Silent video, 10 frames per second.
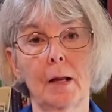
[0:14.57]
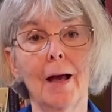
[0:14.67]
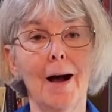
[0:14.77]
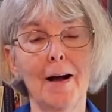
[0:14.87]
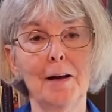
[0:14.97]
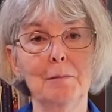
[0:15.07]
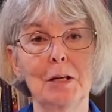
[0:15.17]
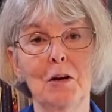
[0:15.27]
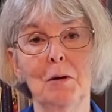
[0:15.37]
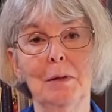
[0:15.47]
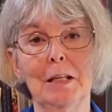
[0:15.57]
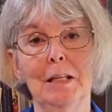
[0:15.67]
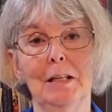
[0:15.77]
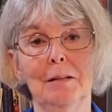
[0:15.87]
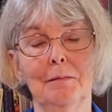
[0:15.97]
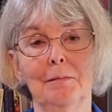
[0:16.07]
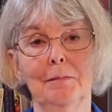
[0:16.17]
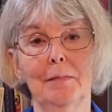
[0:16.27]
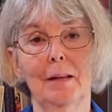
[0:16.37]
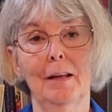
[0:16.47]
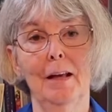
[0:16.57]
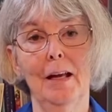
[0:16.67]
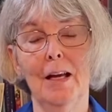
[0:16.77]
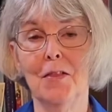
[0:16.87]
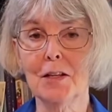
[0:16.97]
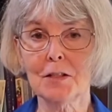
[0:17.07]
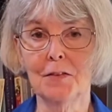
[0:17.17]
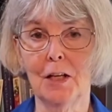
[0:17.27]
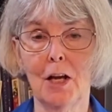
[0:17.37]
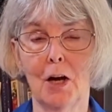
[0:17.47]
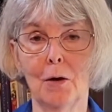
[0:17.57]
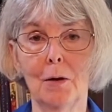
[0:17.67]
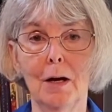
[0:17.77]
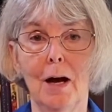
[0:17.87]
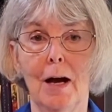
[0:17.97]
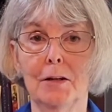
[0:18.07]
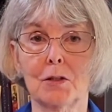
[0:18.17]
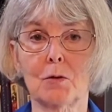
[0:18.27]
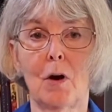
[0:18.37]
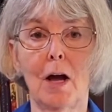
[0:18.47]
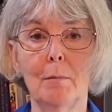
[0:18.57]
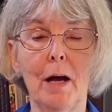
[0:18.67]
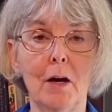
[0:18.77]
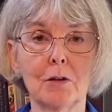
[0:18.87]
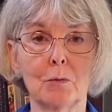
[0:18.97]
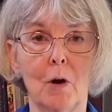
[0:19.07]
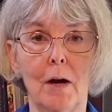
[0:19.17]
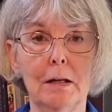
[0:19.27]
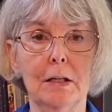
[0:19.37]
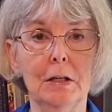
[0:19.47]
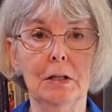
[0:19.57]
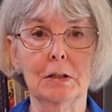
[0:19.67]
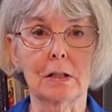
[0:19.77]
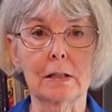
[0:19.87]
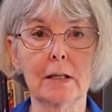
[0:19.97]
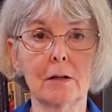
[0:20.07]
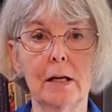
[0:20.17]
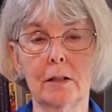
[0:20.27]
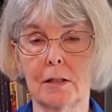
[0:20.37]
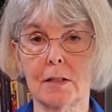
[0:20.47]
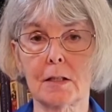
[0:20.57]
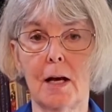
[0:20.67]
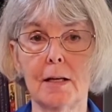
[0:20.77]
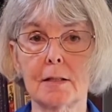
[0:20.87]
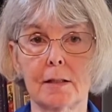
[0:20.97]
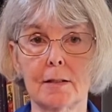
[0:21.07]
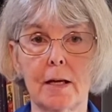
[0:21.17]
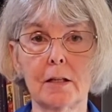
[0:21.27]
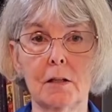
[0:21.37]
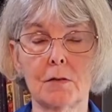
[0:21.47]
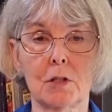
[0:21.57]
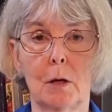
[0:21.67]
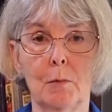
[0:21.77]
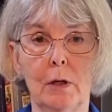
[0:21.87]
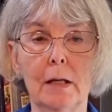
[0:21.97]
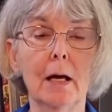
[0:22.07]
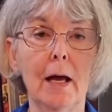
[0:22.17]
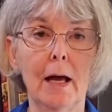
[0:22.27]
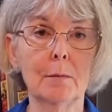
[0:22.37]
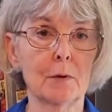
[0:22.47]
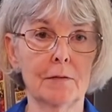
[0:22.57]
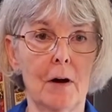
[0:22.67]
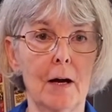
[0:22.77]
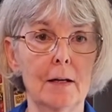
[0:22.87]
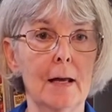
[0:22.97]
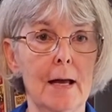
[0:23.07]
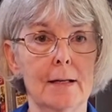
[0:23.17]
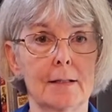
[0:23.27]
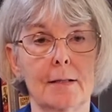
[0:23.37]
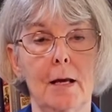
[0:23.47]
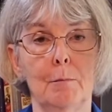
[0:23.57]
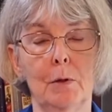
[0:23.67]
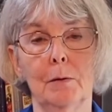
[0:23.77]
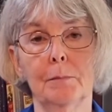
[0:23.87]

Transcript: Hi, I'm Karen McKee. In this video, I describe how to write a clear and concise executive summary and provide an example.